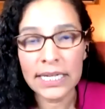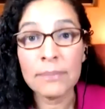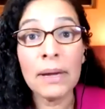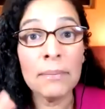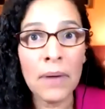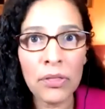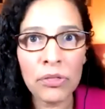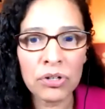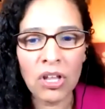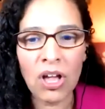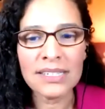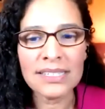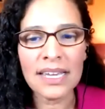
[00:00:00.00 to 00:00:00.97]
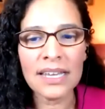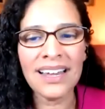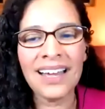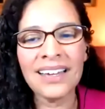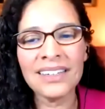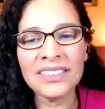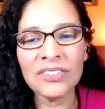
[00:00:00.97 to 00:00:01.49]
And my mother-in-law said,
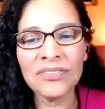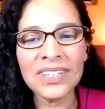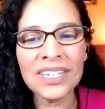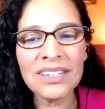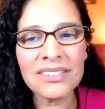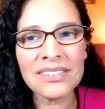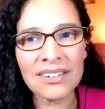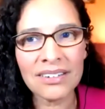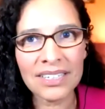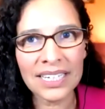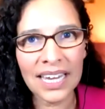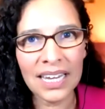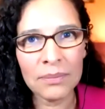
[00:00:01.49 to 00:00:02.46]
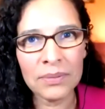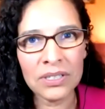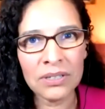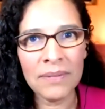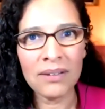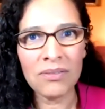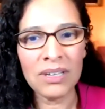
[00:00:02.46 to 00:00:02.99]
oh, your videos are okay, but you
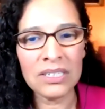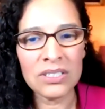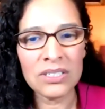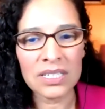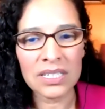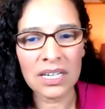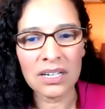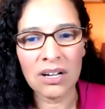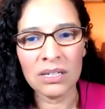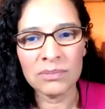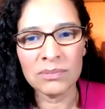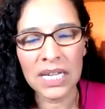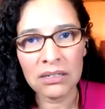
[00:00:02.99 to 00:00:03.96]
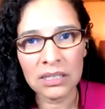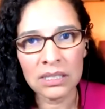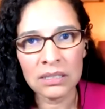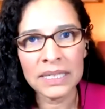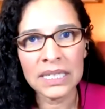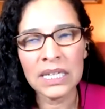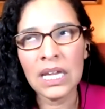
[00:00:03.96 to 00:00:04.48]
might want to just like calm down a little
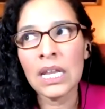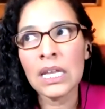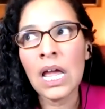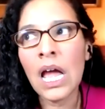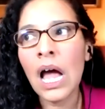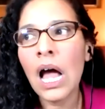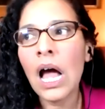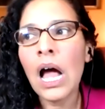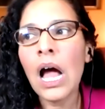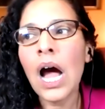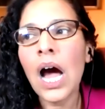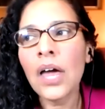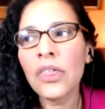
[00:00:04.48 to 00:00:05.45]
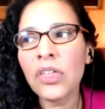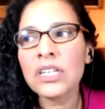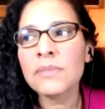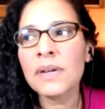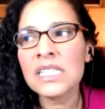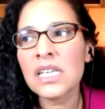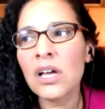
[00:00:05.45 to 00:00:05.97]
bit. And I thought to
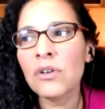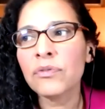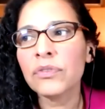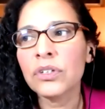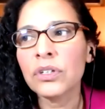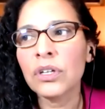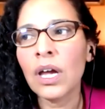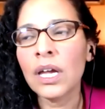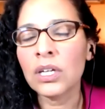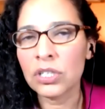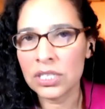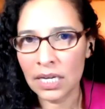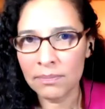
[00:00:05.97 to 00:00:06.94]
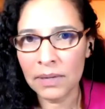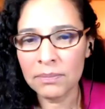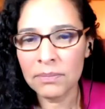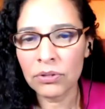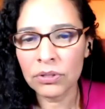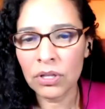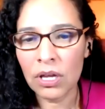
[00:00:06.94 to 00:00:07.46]
myself, I could take my
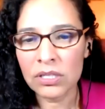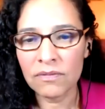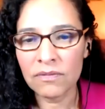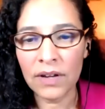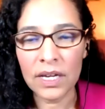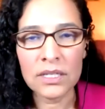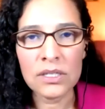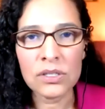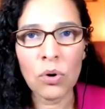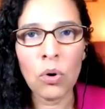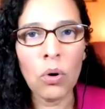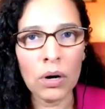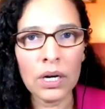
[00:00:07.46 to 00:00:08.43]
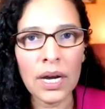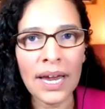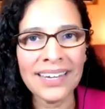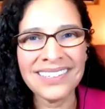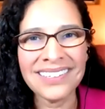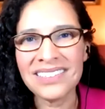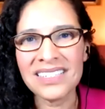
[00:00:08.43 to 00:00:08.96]
mother-in-law's advice or I
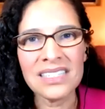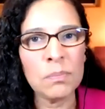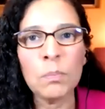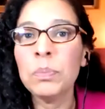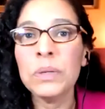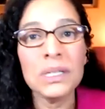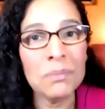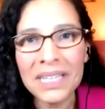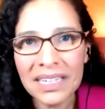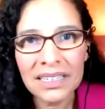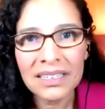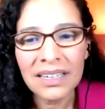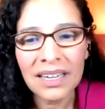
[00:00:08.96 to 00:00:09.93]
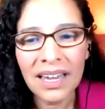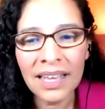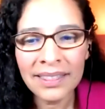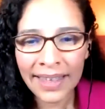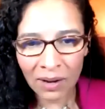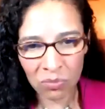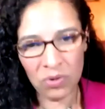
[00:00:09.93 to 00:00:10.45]
can just be me.
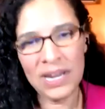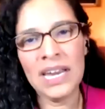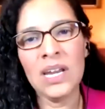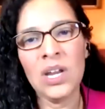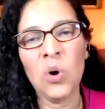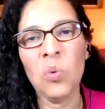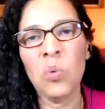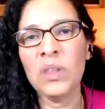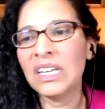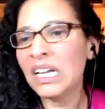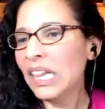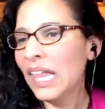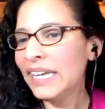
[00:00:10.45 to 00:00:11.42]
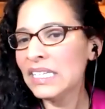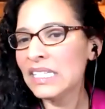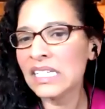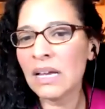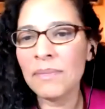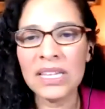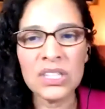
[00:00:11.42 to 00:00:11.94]
And that way, when the clients
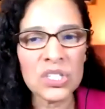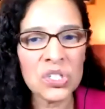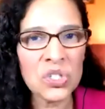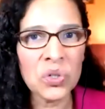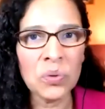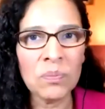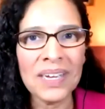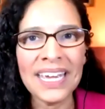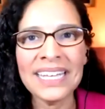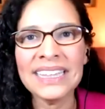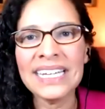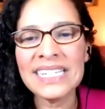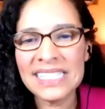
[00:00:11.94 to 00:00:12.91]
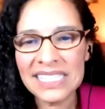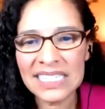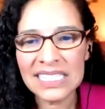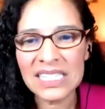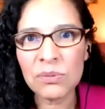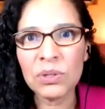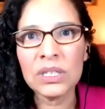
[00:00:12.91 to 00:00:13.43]
come on the Zoom and they see
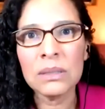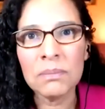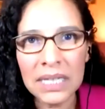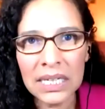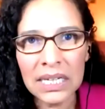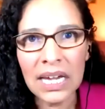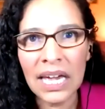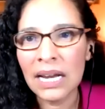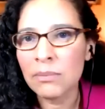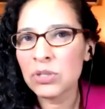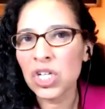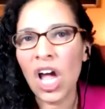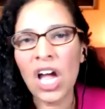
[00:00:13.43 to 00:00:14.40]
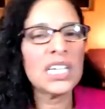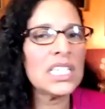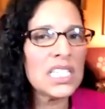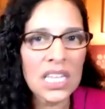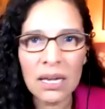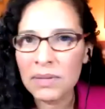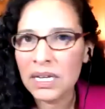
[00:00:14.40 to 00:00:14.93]
it's really me and I'm talking to
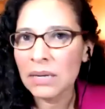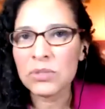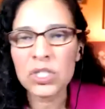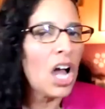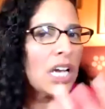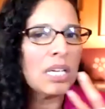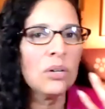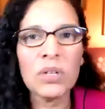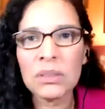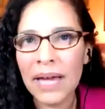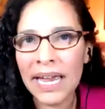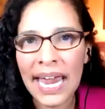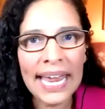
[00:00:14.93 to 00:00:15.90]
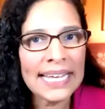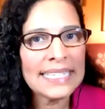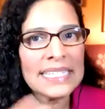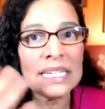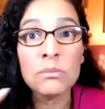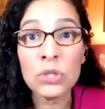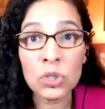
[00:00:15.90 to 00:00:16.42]
them and I'm talking with my hands
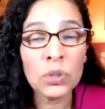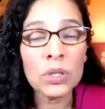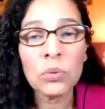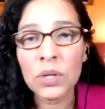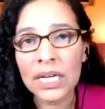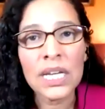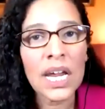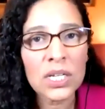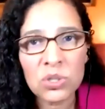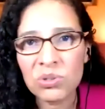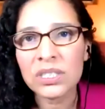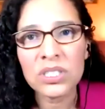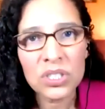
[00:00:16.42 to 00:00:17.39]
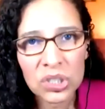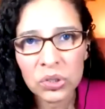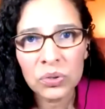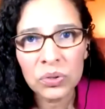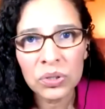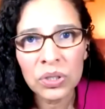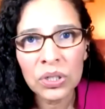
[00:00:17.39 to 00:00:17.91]
and I'm doing what I naturally
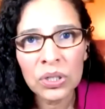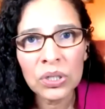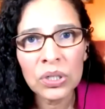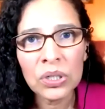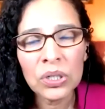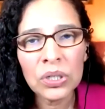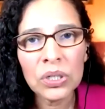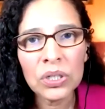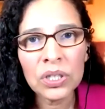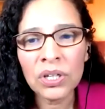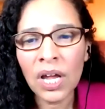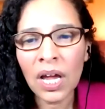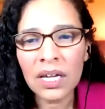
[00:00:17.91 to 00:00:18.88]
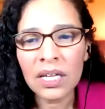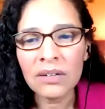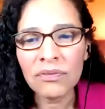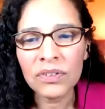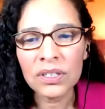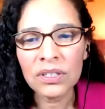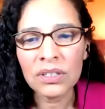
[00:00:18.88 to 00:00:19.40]
do, they're not going to
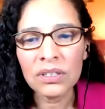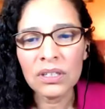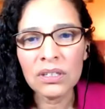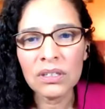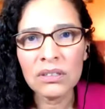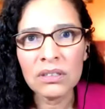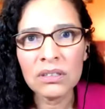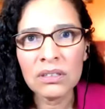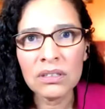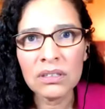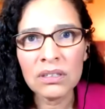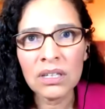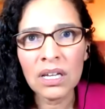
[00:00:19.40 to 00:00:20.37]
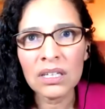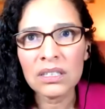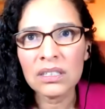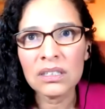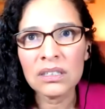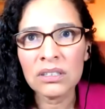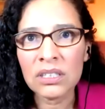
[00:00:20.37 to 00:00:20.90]
feel like
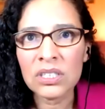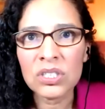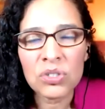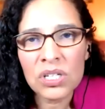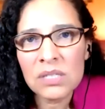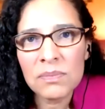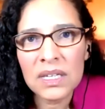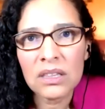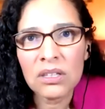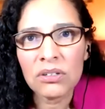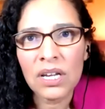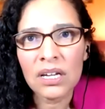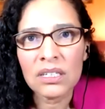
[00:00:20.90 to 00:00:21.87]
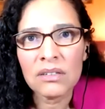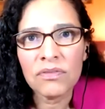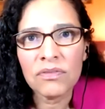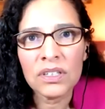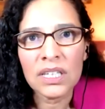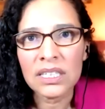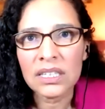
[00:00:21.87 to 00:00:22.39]
they're going to trust me. They're not going to
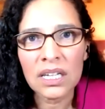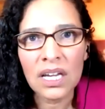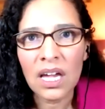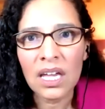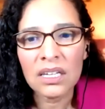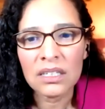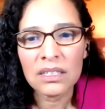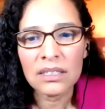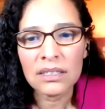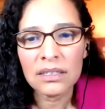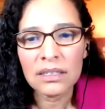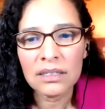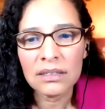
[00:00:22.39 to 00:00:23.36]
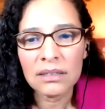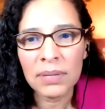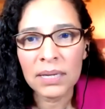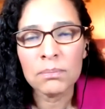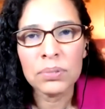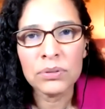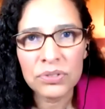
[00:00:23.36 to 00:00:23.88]
feel like they got
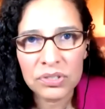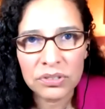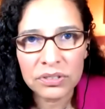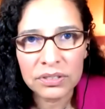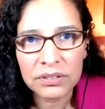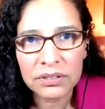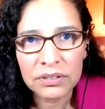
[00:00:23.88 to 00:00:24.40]
bamboozled.